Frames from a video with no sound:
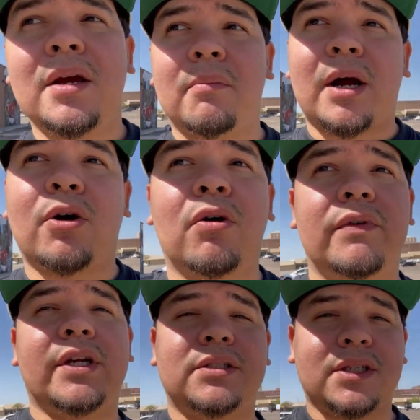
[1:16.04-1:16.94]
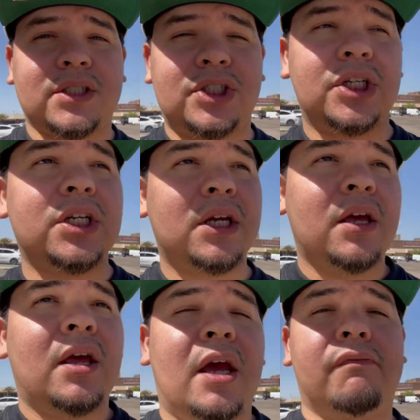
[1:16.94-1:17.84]
might go over there to the Chic.
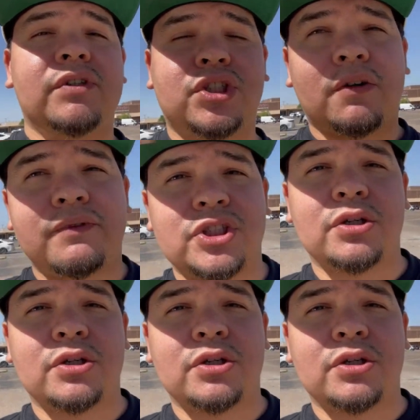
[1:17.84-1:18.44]
And for sure,